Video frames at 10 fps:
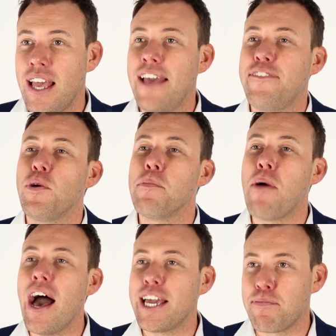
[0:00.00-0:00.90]
If you are
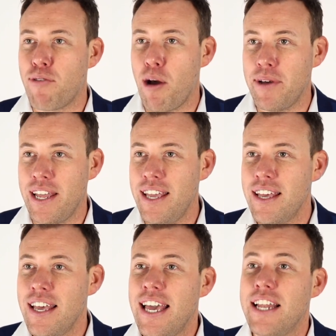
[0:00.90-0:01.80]
buying a property,
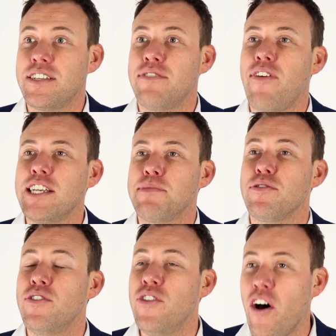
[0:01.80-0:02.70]
it is
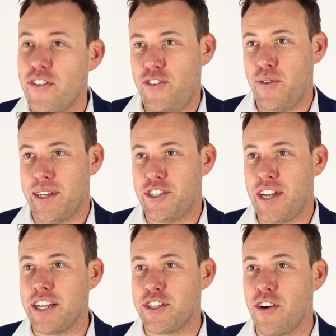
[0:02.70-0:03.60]
advisable not to
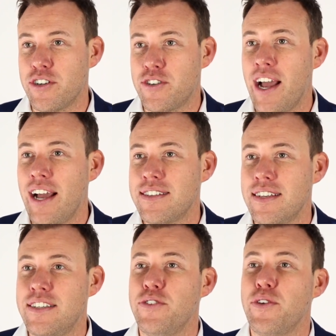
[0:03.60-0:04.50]
exchange contracts
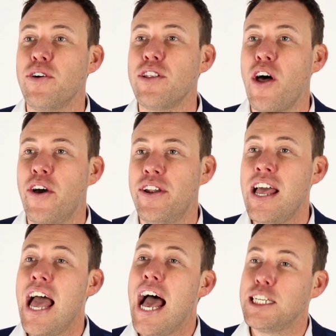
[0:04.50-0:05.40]
until your loan
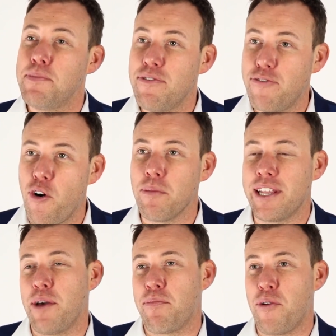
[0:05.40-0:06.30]
has been
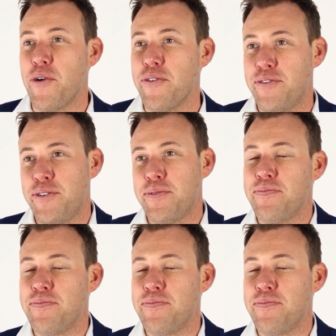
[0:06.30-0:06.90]
formally approved.